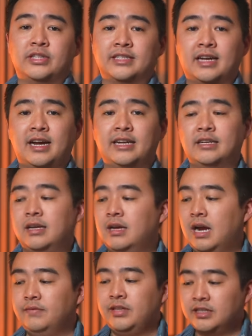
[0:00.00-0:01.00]
design,
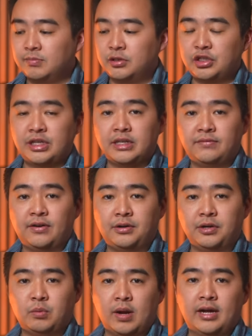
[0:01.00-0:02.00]
everything's machined
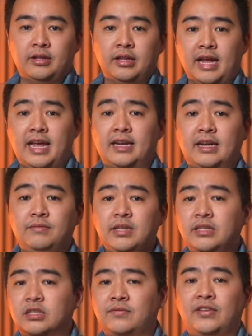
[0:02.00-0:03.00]
very well, and everything just